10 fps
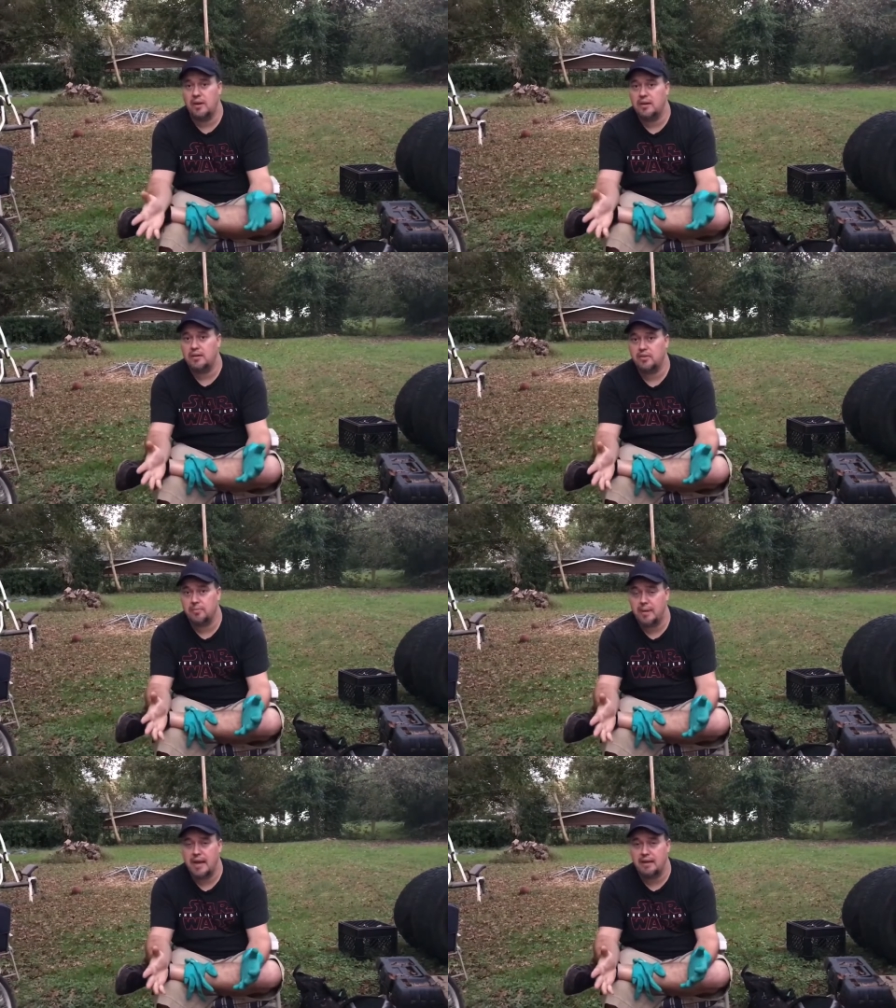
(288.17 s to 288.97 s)
where
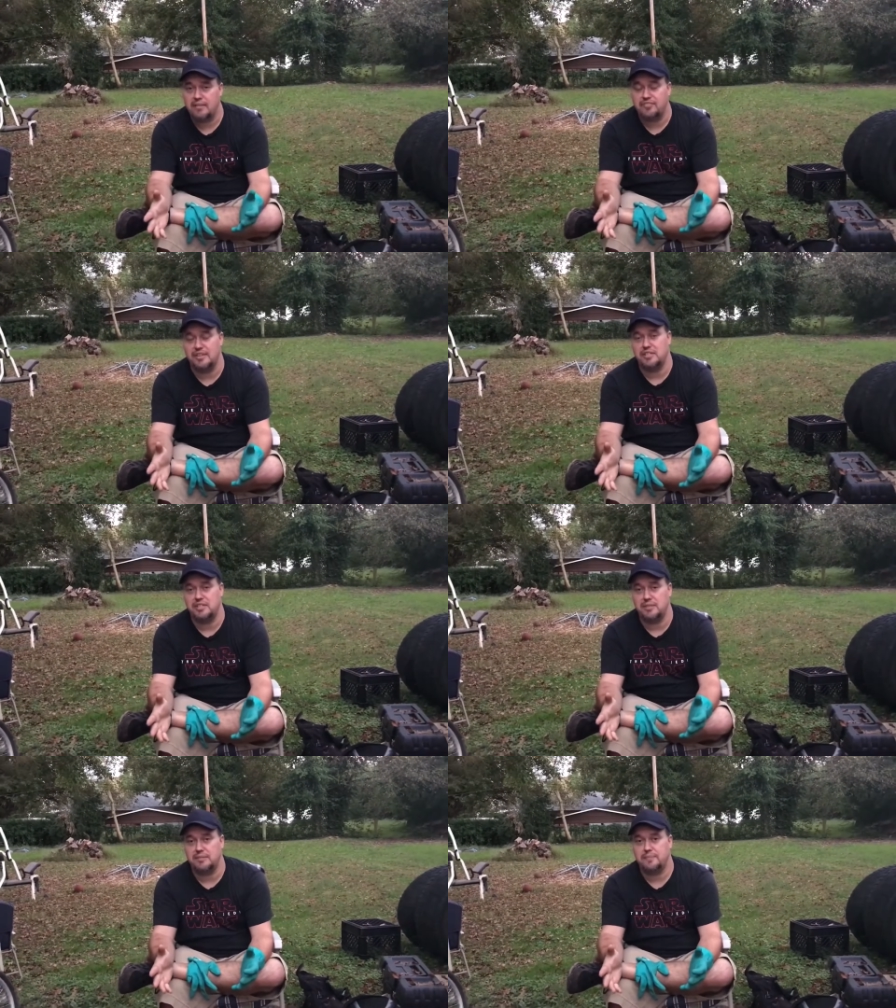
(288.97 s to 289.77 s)
you're magnet
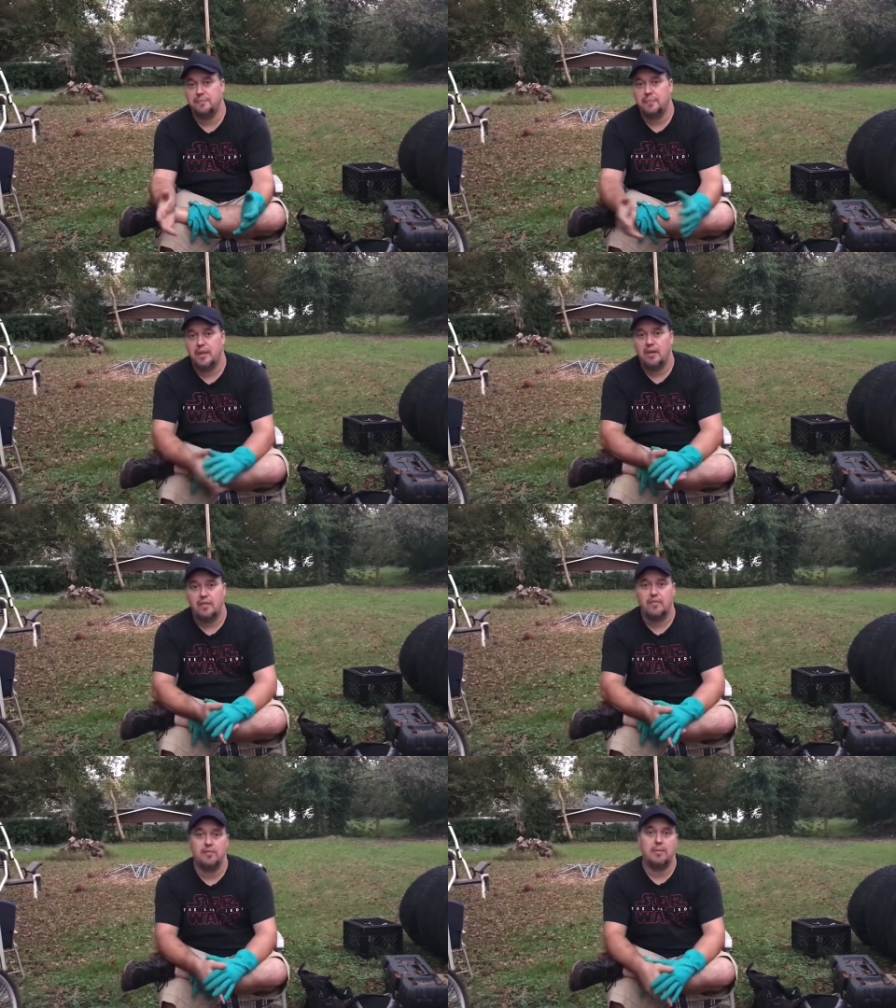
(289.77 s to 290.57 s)
fishing,
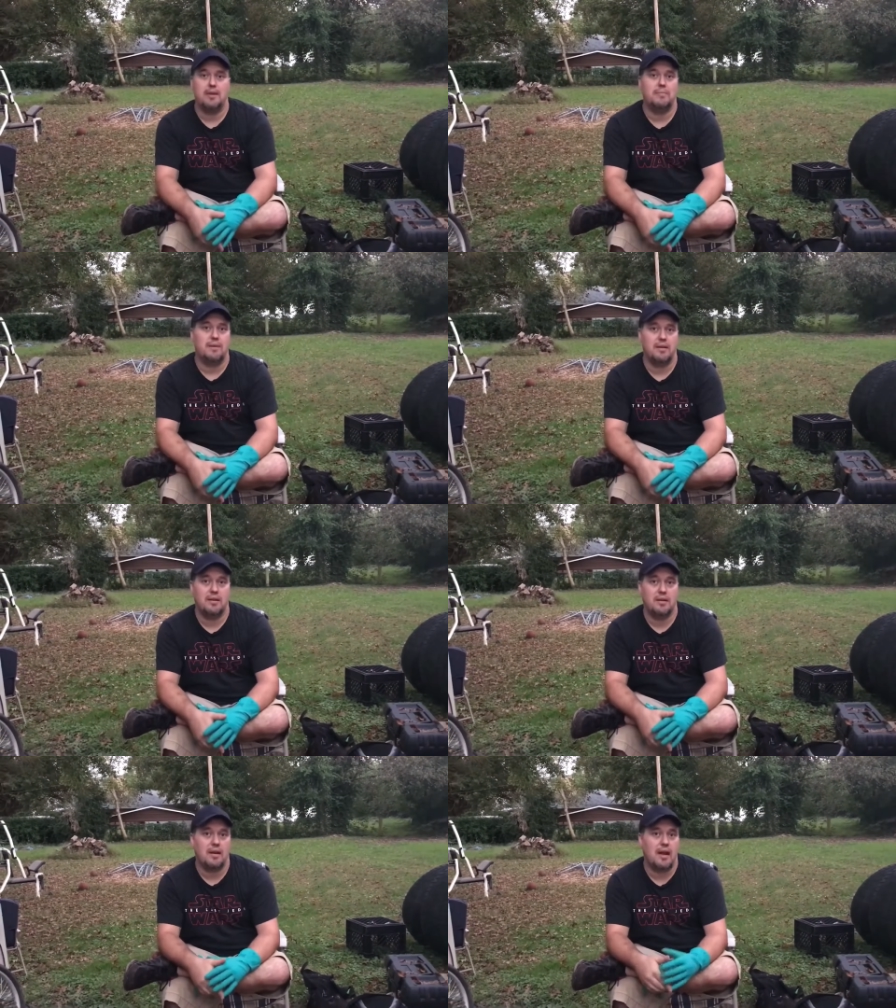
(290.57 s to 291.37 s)
there may
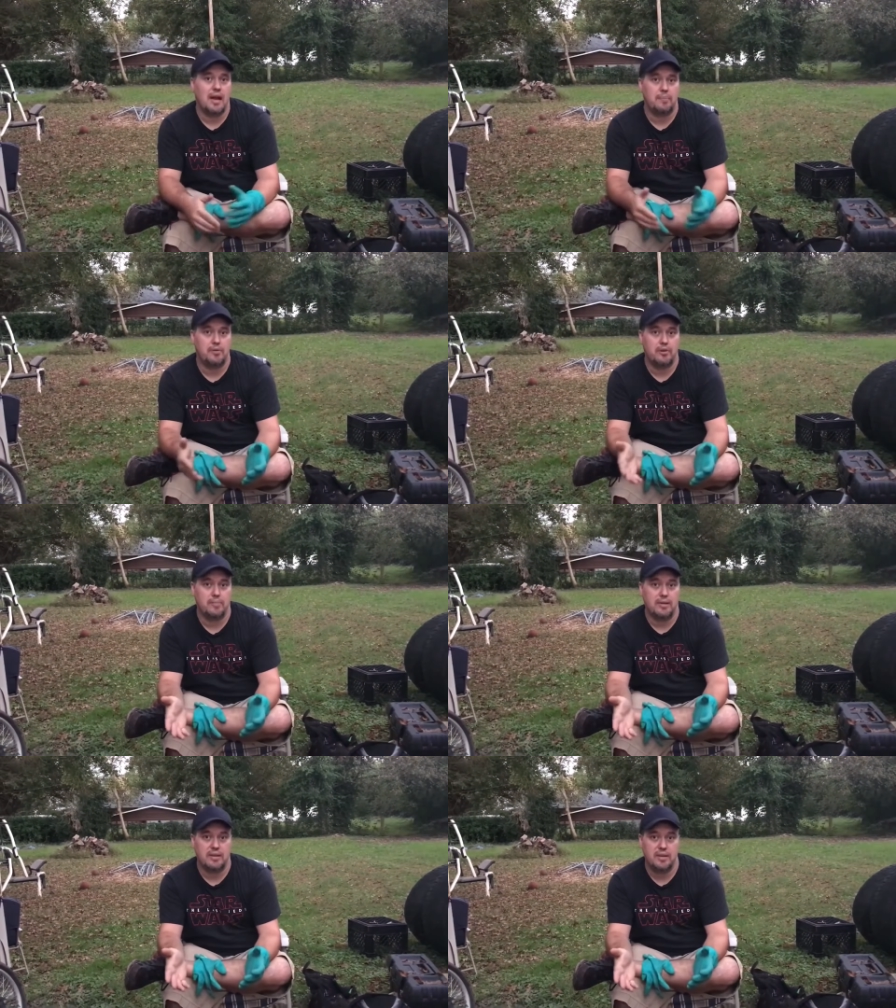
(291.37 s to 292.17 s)
be
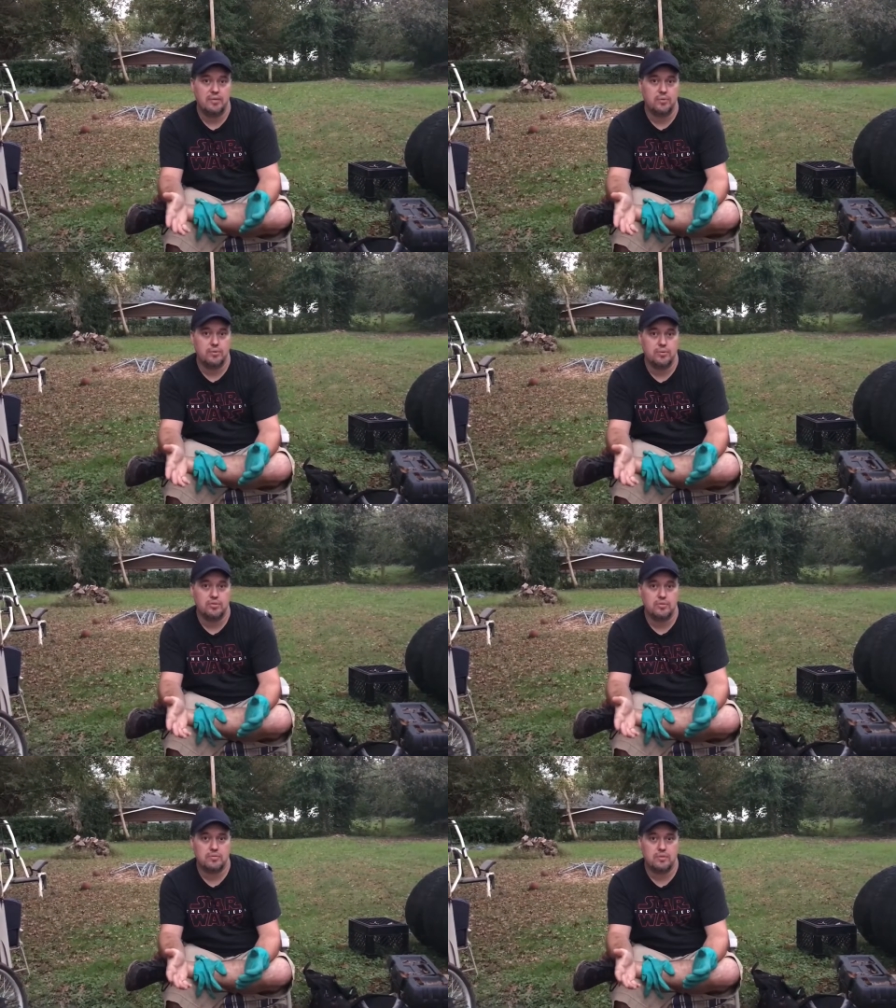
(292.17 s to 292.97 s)
hypodermic
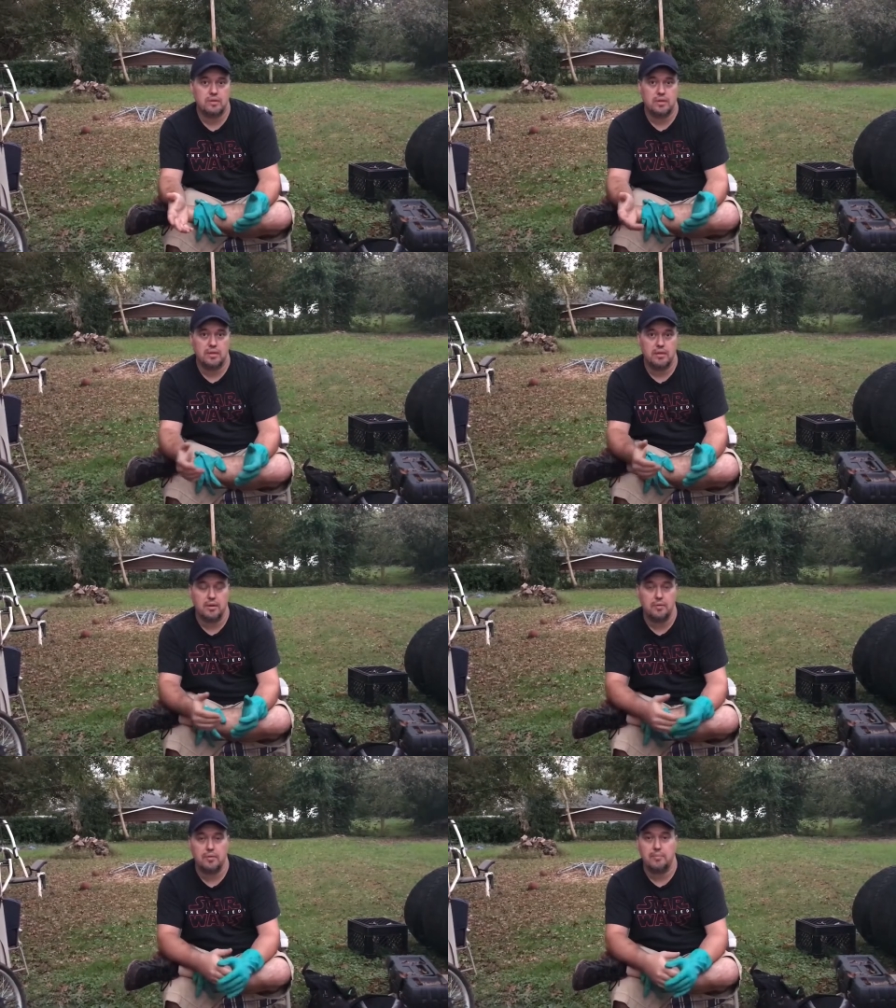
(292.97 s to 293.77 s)
needles. You
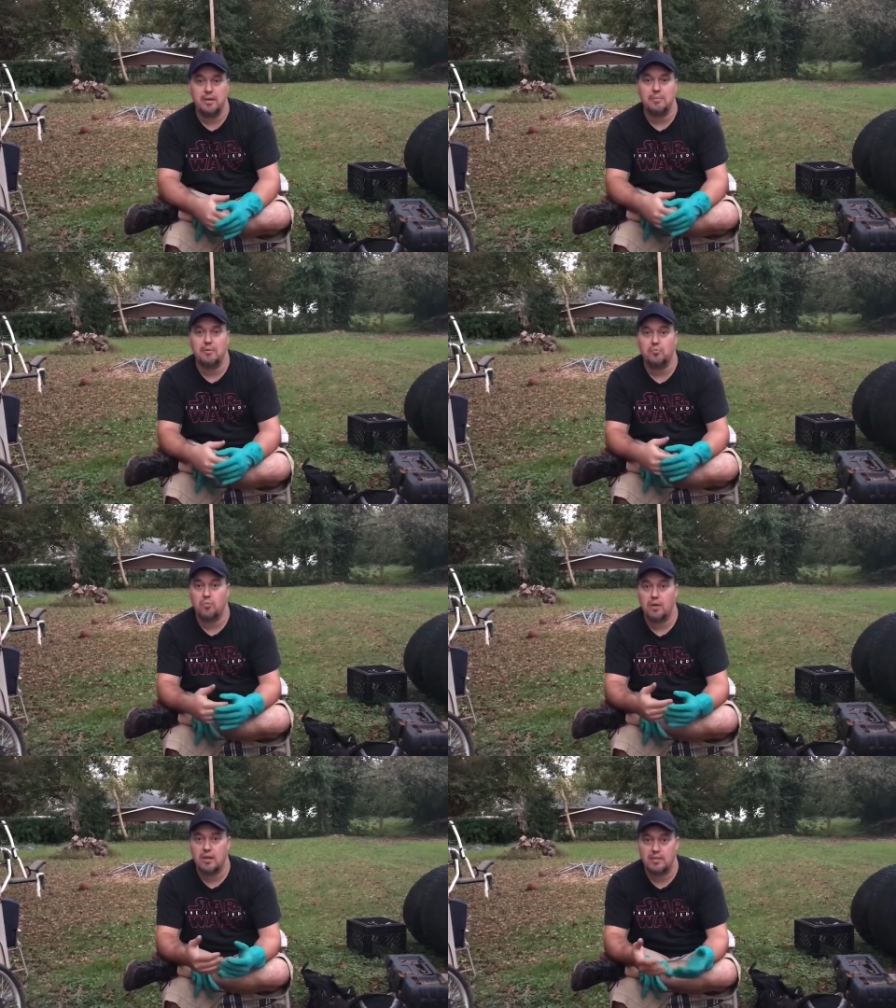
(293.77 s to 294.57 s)
know, there may be
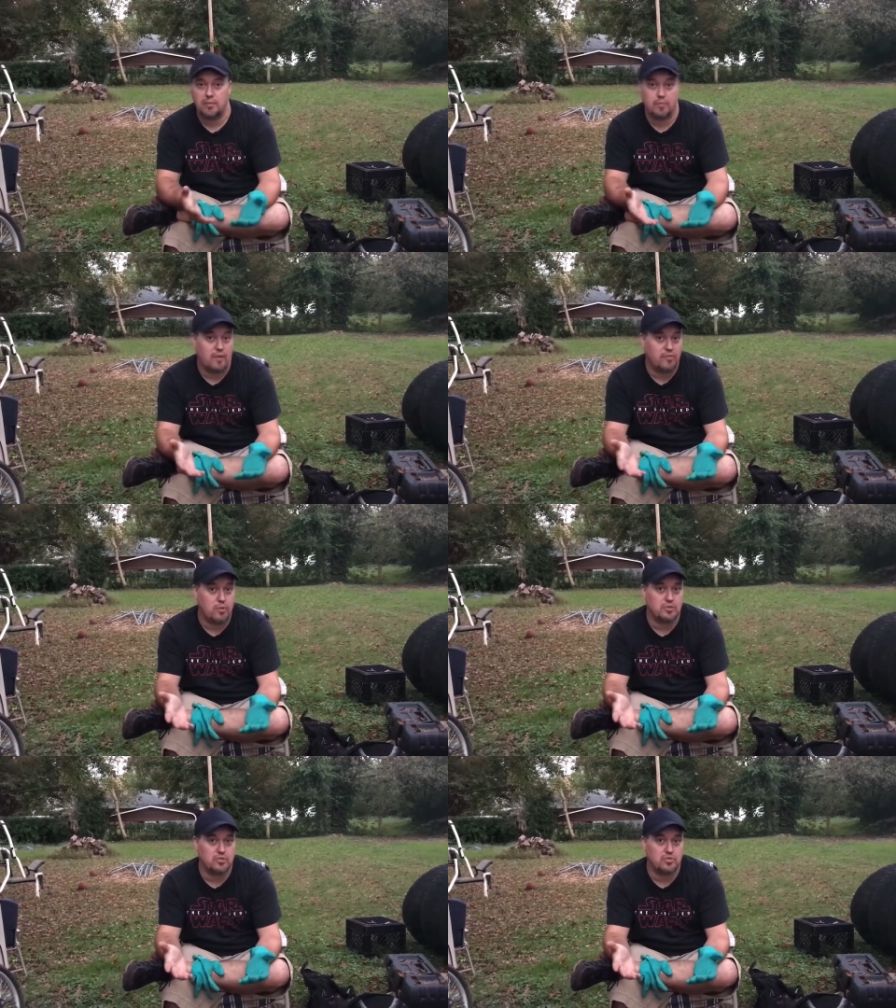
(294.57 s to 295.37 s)
of
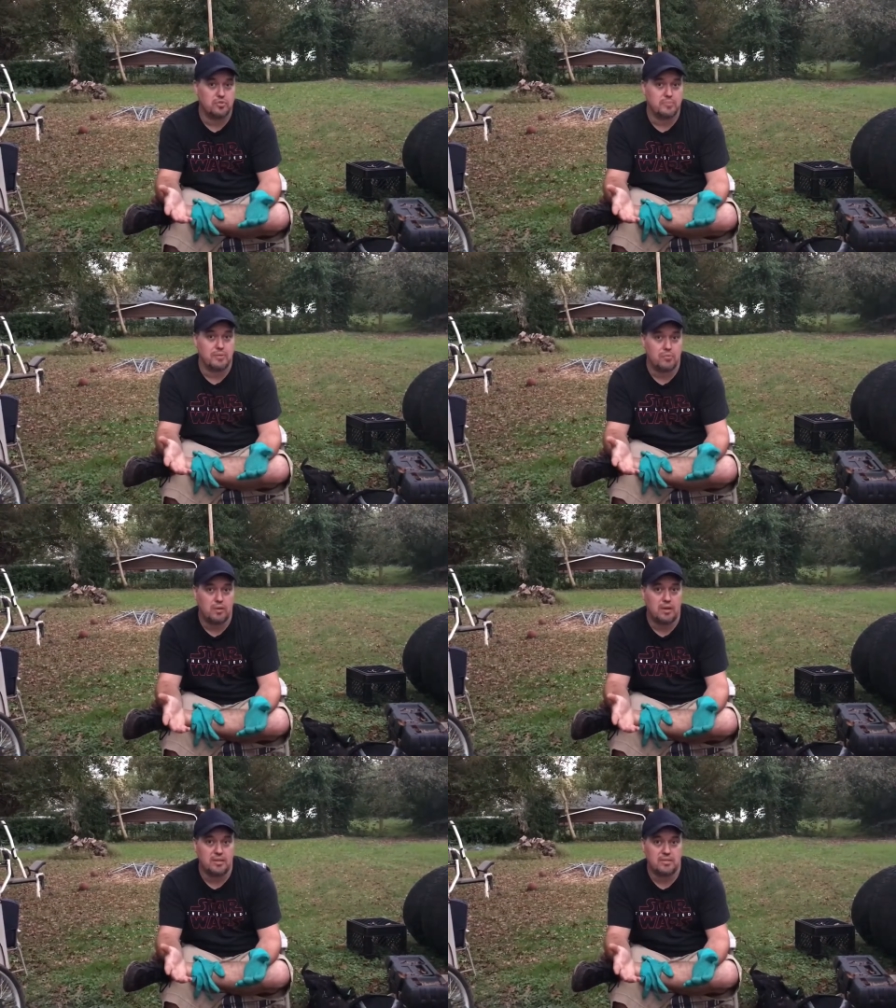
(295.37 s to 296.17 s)
course there's going to be
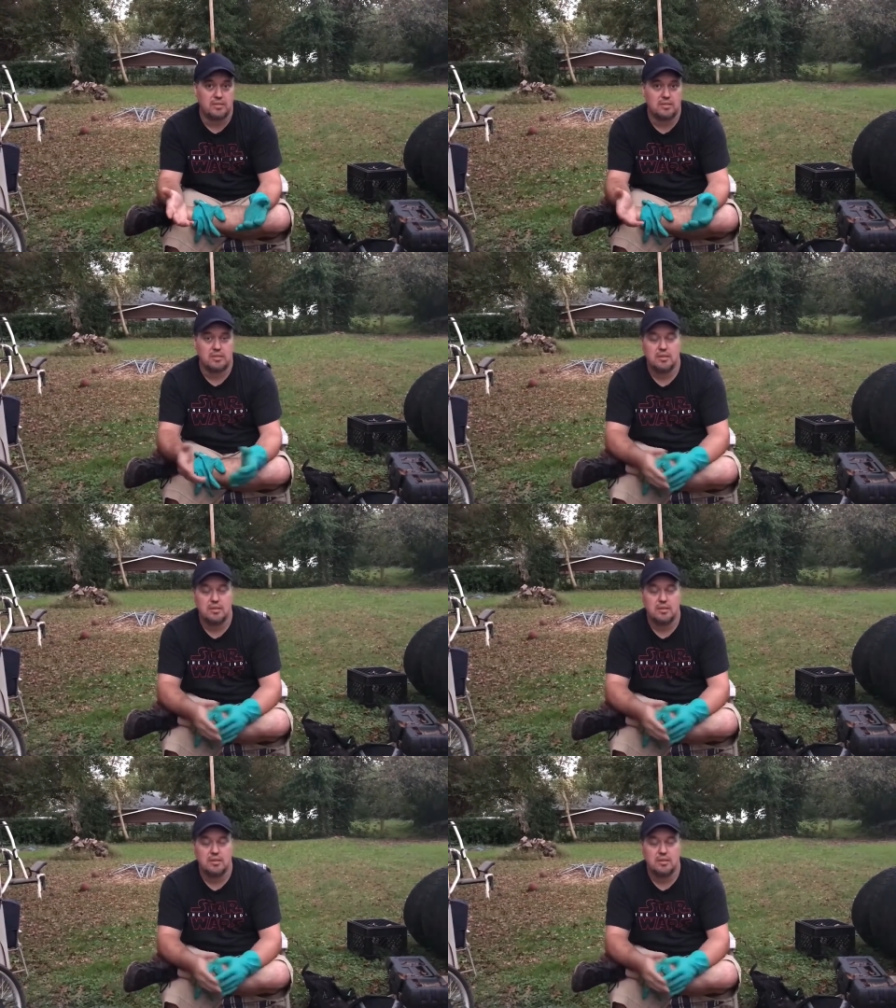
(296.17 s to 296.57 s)
rust.